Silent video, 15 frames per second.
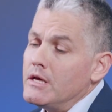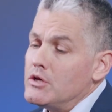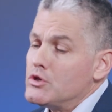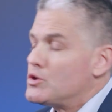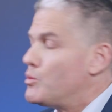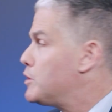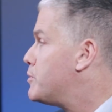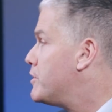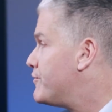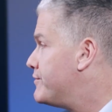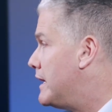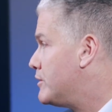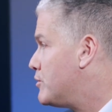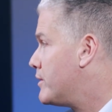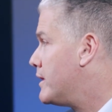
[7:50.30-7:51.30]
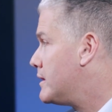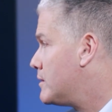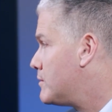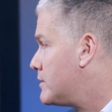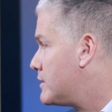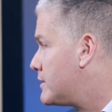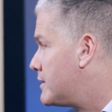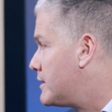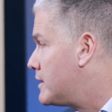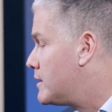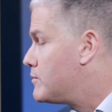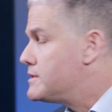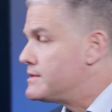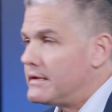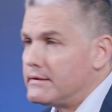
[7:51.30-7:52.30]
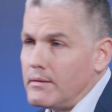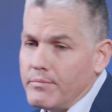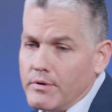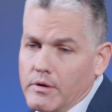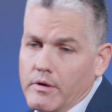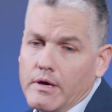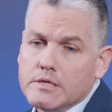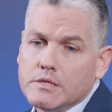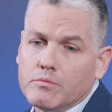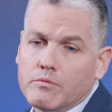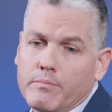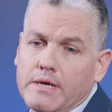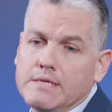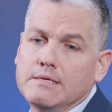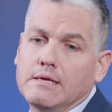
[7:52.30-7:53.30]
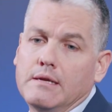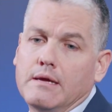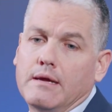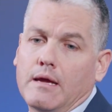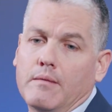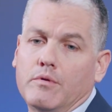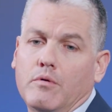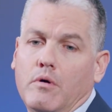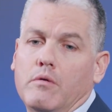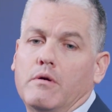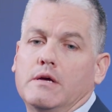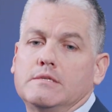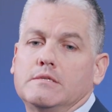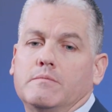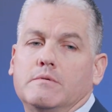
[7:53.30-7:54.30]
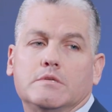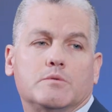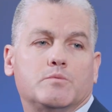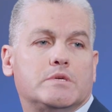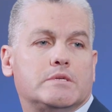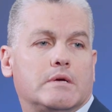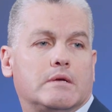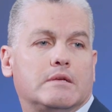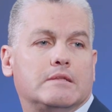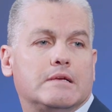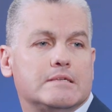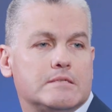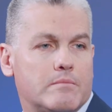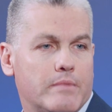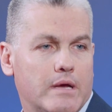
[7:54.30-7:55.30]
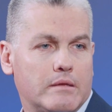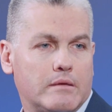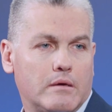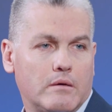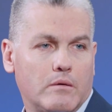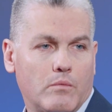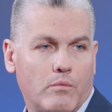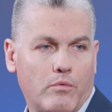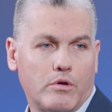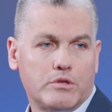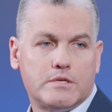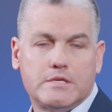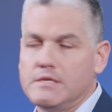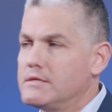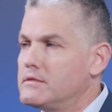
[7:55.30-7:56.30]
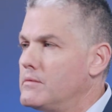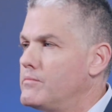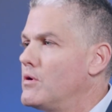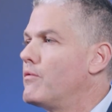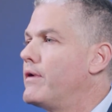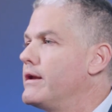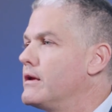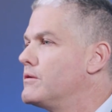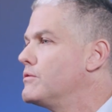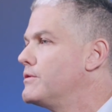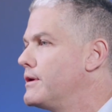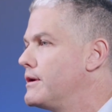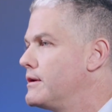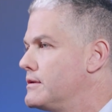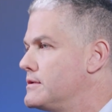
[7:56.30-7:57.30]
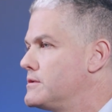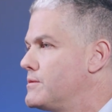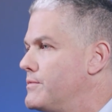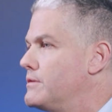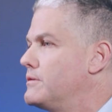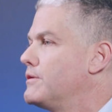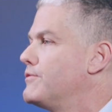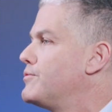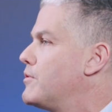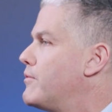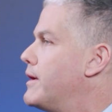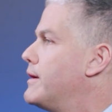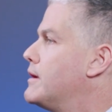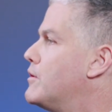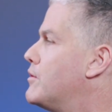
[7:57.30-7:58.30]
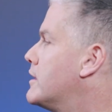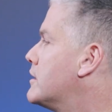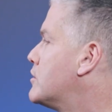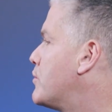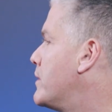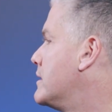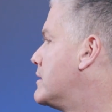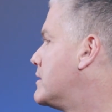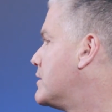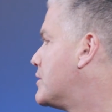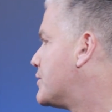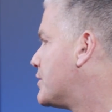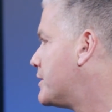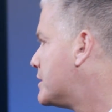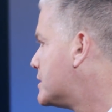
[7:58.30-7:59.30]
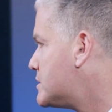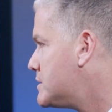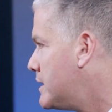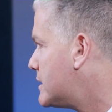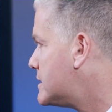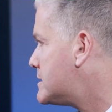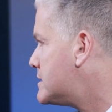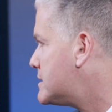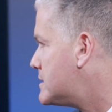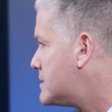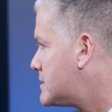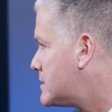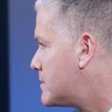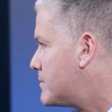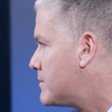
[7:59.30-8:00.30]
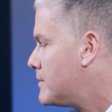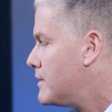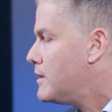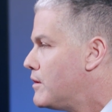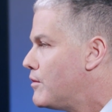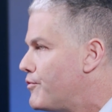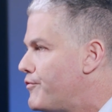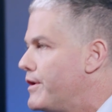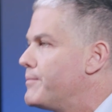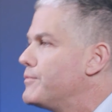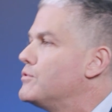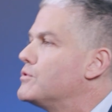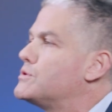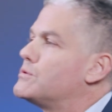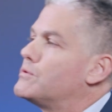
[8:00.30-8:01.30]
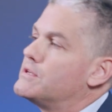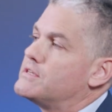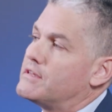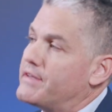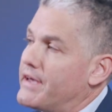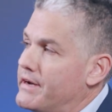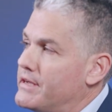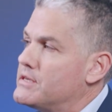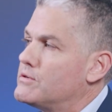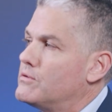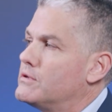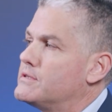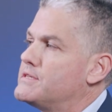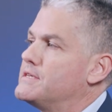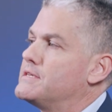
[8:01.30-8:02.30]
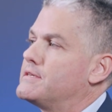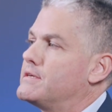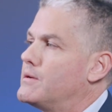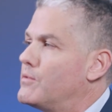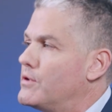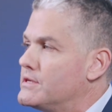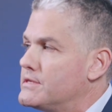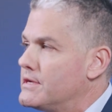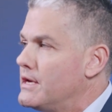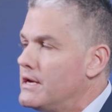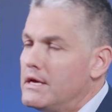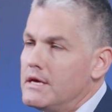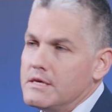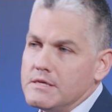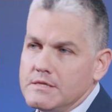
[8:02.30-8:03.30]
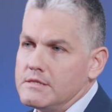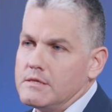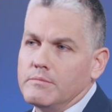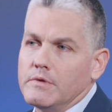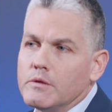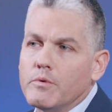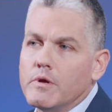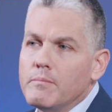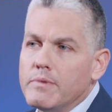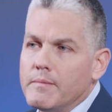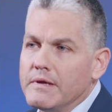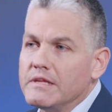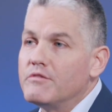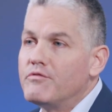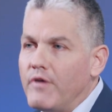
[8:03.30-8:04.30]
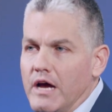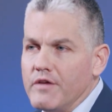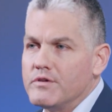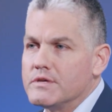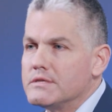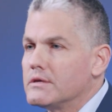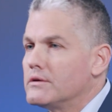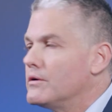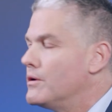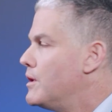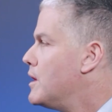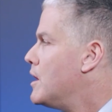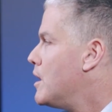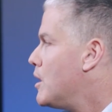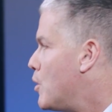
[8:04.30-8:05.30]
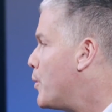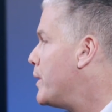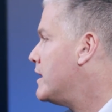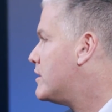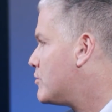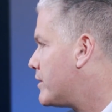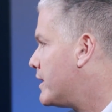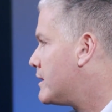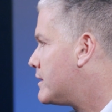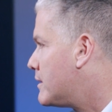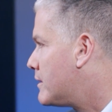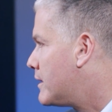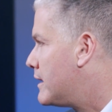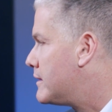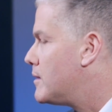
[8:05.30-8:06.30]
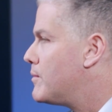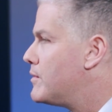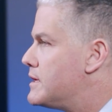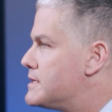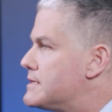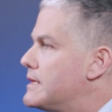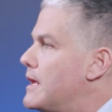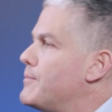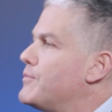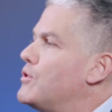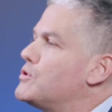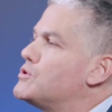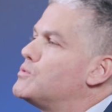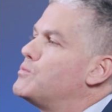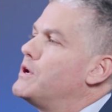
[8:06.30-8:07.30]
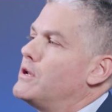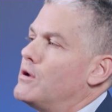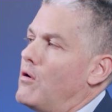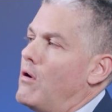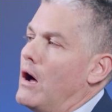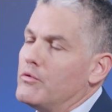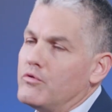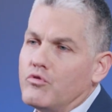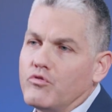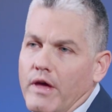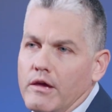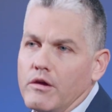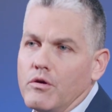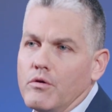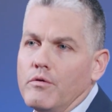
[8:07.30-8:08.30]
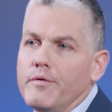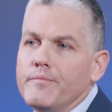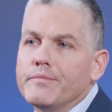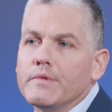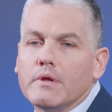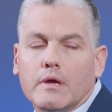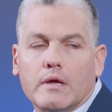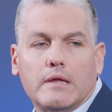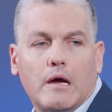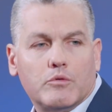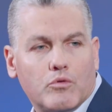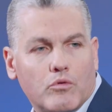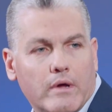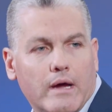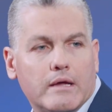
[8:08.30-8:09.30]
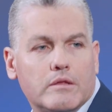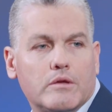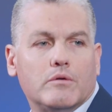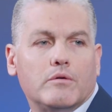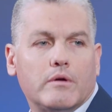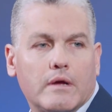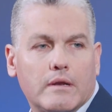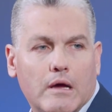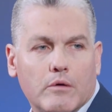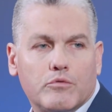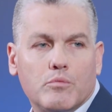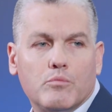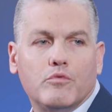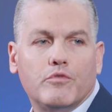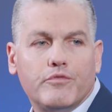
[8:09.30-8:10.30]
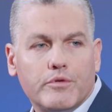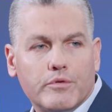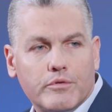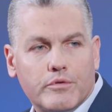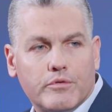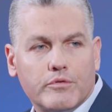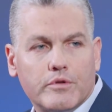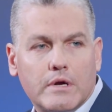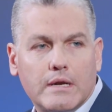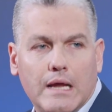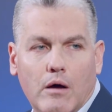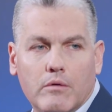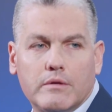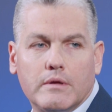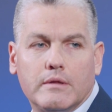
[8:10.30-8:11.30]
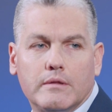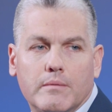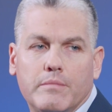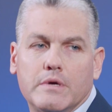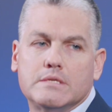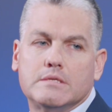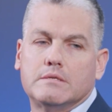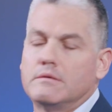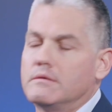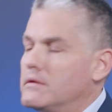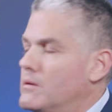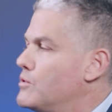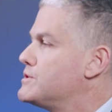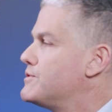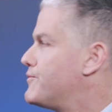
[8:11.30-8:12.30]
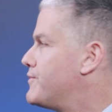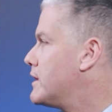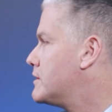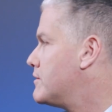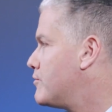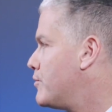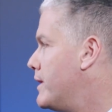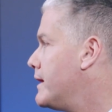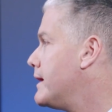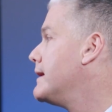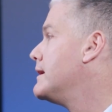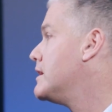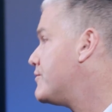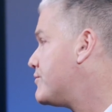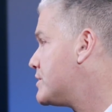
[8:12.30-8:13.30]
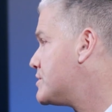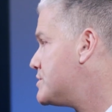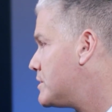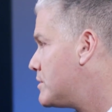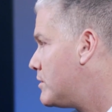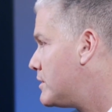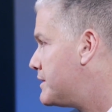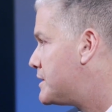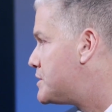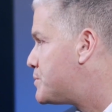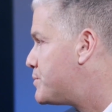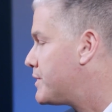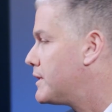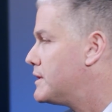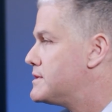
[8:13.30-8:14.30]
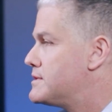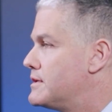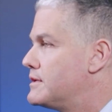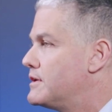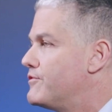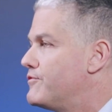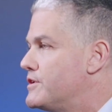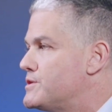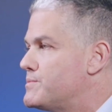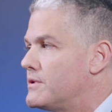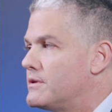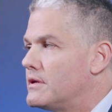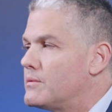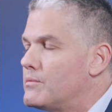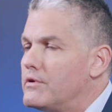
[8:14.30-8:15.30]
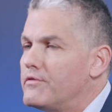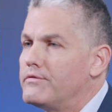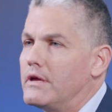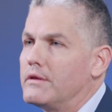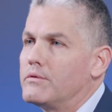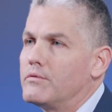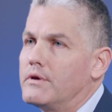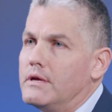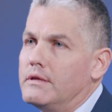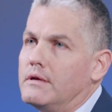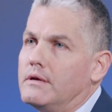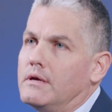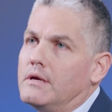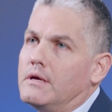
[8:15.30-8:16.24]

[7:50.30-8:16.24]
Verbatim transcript: So what we have done together with, uh, with AWS, we basically came to our customers and we said, it doesn't matter what system you're running today. It doesn't matter if you're running on a 20, 30 years legacy system of Amdocs, So, it's a 10 years old system, or it's a system that we implemented five years ago we together, AWS and Amdocs, we know how to take you and how to guide you and how to move you to the cloud in the best, in the most effective way. Again, leveraging all the experience and the investment that we have done together.